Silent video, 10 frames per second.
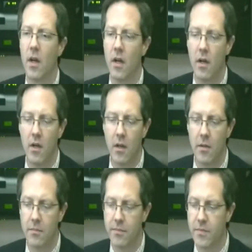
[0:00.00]

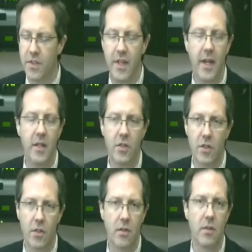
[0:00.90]
um,
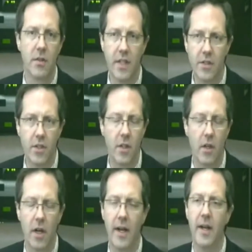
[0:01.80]
staged this
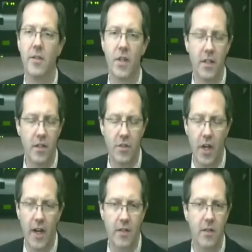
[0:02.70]
year, and Jesse
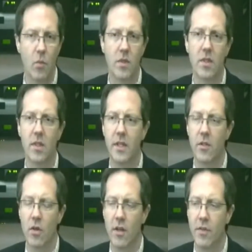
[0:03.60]
Jackson was the
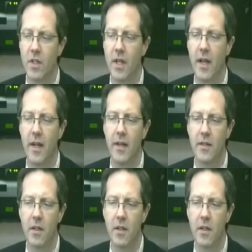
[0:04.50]
leader of it and